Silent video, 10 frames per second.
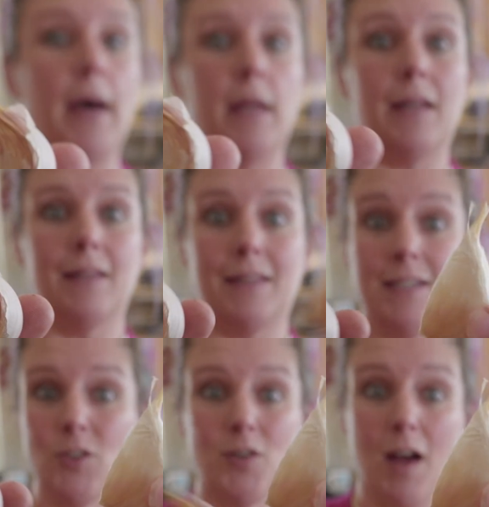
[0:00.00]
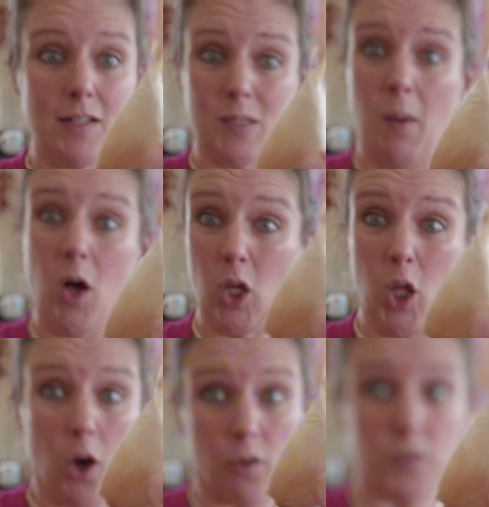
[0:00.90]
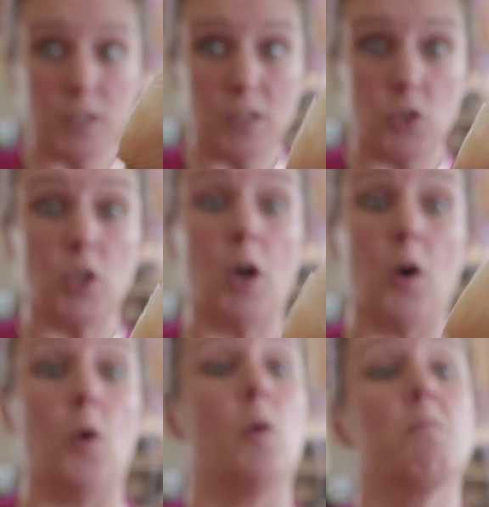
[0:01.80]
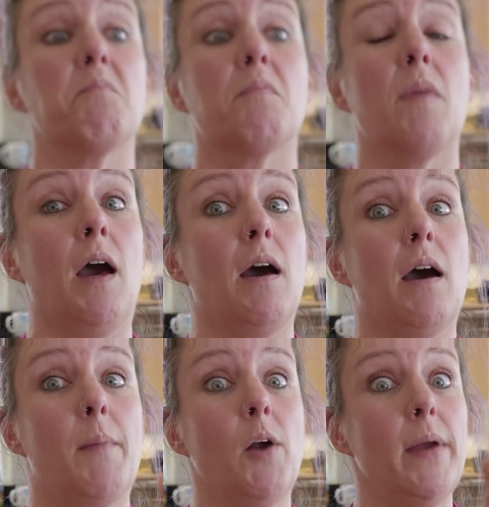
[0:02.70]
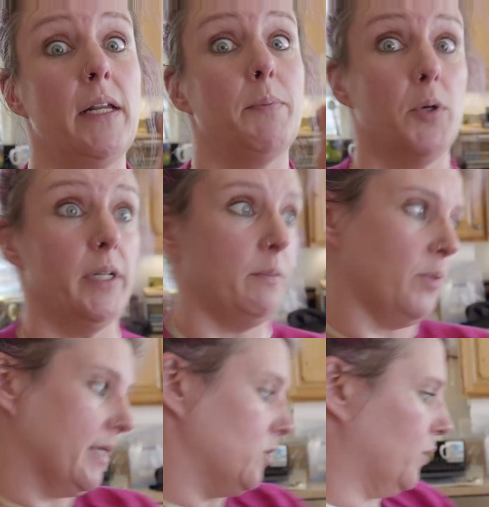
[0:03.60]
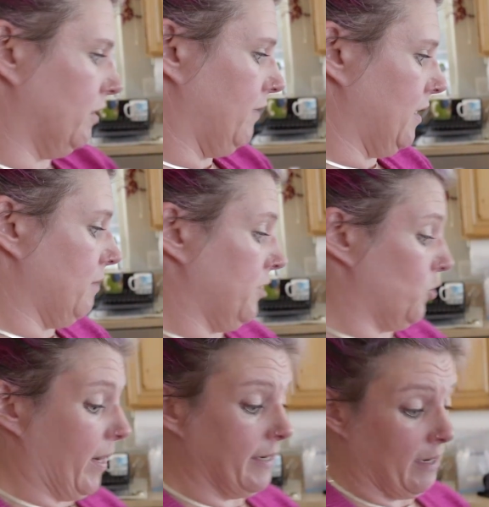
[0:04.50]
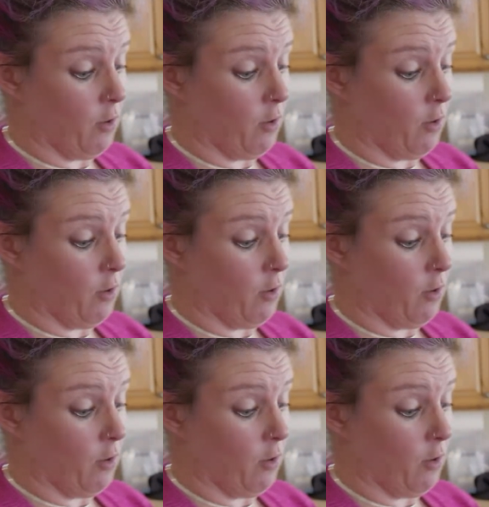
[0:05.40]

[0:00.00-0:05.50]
But these are not small cloves. So I'm already pretty impressed with the Vietnamese red.